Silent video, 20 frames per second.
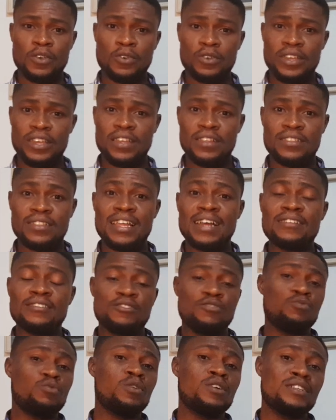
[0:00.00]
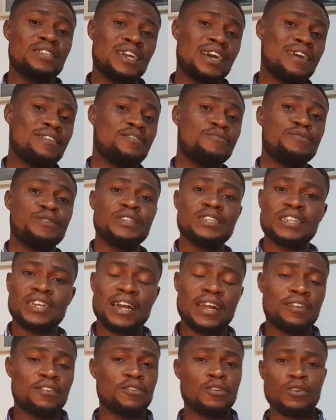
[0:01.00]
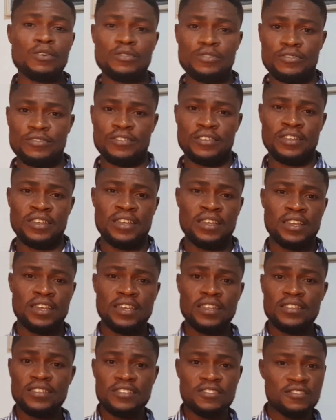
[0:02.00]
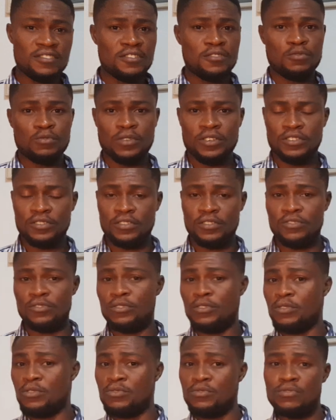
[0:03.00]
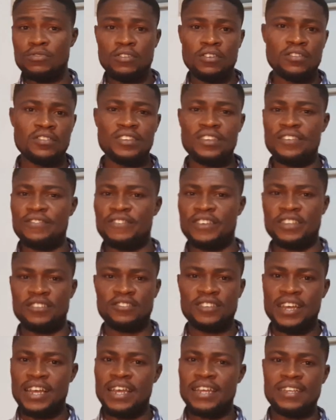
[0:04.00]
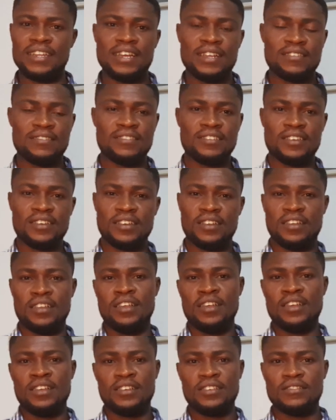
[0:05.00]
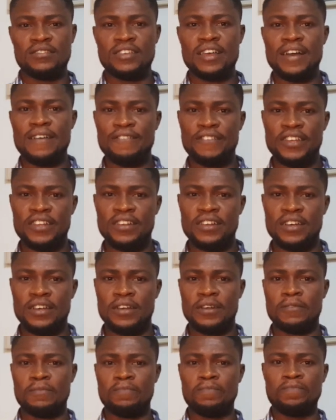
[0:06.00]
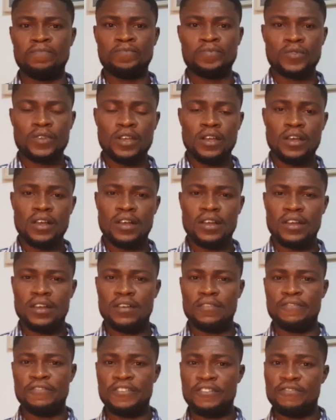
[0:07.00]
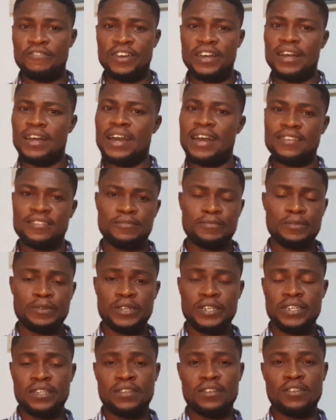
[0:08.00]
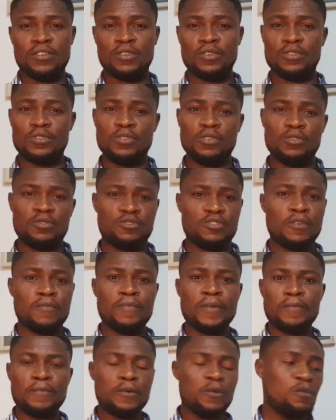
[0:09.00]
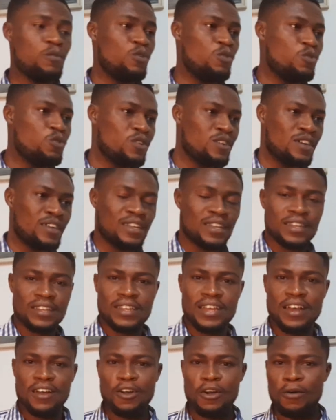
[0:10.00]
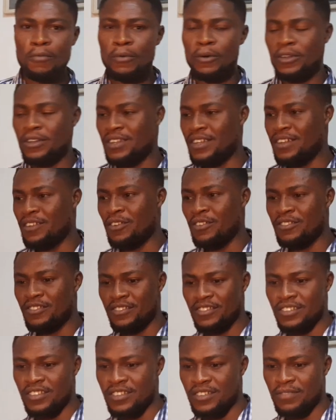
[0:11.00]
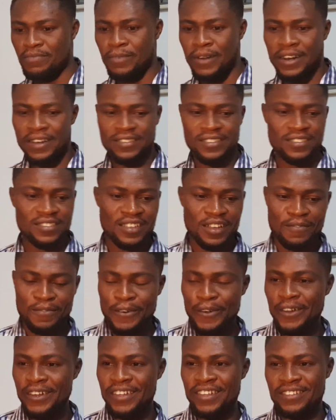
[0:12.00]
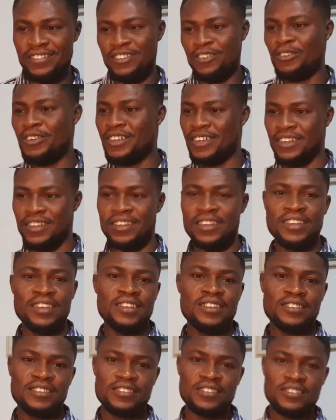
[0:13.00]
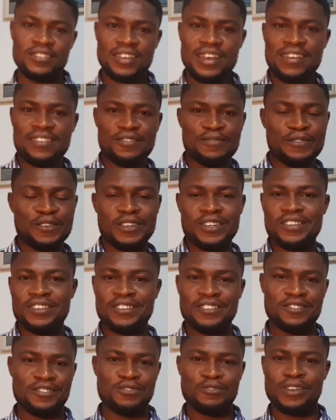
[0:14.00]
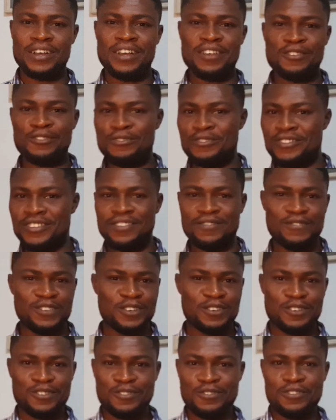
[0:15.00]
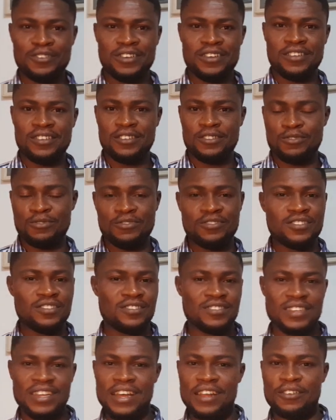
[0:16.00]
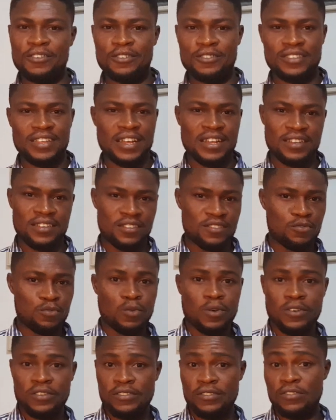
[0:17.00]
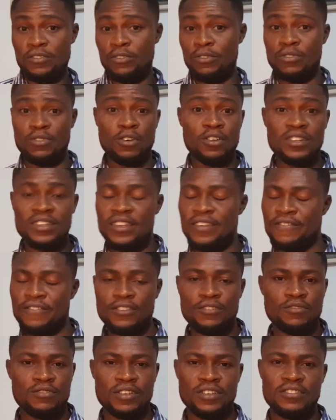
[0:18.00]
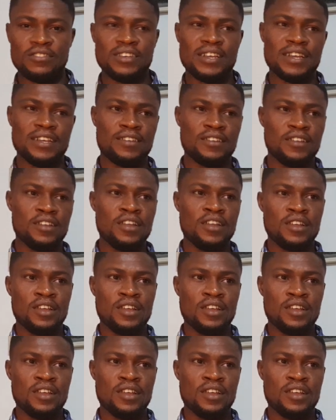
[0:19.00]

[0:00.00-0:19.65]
Okay, that is what the aspirin can cause in this situation. So do not give a child that is having a fever aspirin. Although some people will look in their cupboard, they don't see paracetamol, they say, okay, this aspirin, you can use it because you use it in adult and it works. So don't give it to a child.